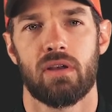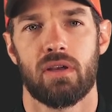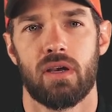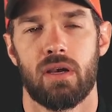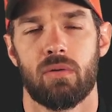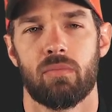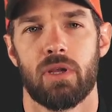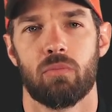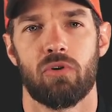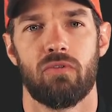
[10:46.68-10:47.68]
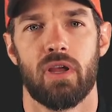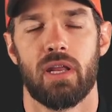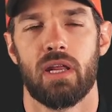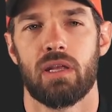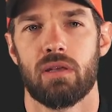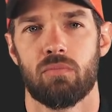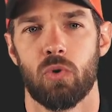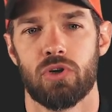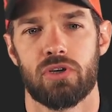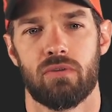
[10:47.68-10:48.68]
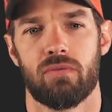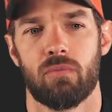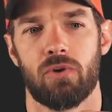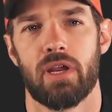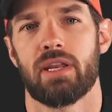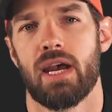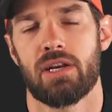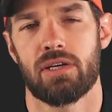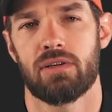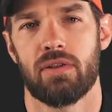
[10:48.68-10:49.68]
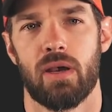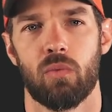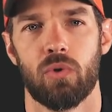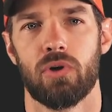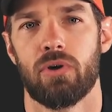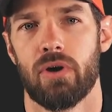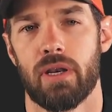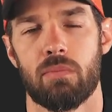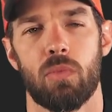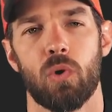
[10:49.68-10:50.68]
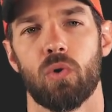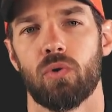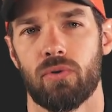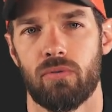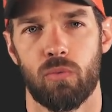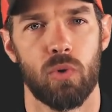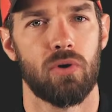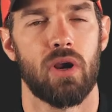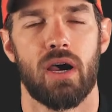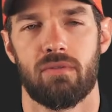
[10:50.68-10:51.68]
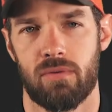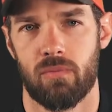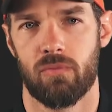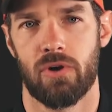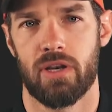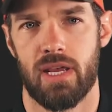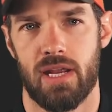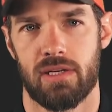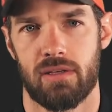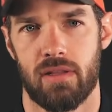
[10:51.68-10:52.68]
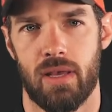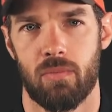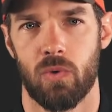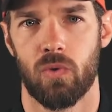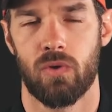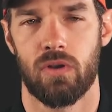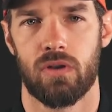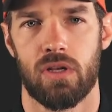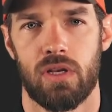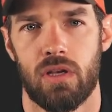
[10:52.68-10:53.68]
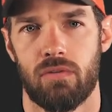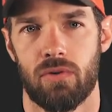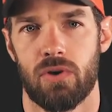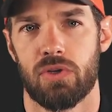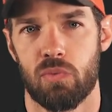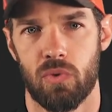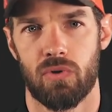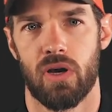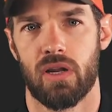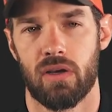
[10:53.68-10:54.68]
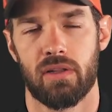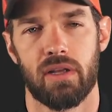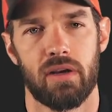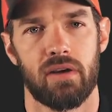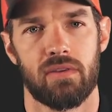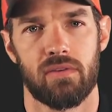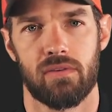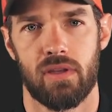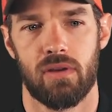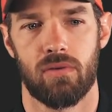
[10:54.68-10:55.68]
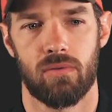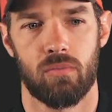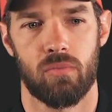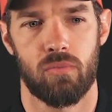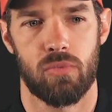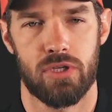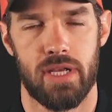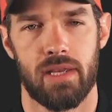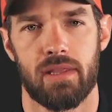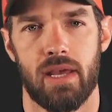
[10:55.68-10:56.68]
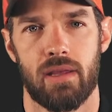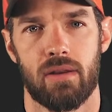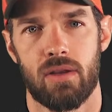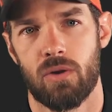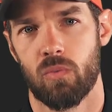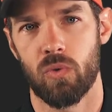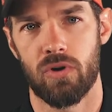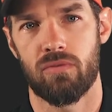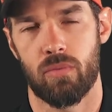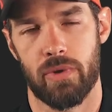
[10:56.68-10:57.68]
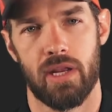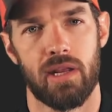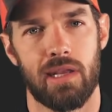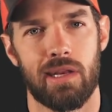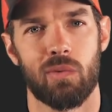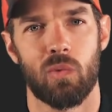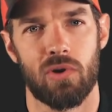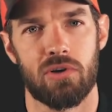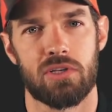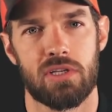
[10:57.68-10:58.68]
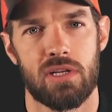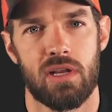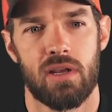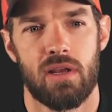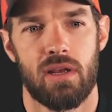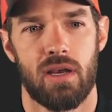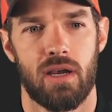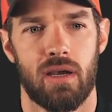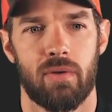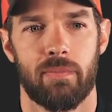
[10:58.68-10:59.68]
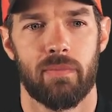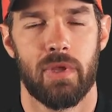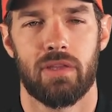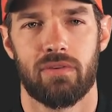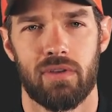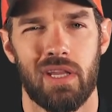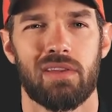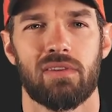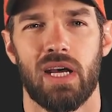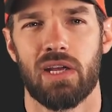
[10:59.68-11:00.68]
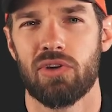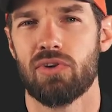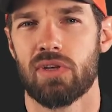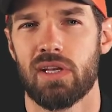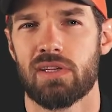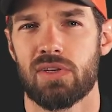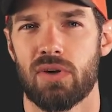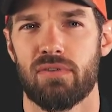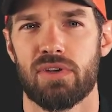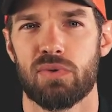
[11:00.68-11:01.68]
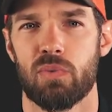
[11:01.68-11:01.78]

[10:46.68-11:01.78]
and prevent any moisture from reattaching to that wood, or any mold or wood rot from reattaching to that mold. And if there is wood rot on there, it'll protect that wood from getting any worse. It's not usually a service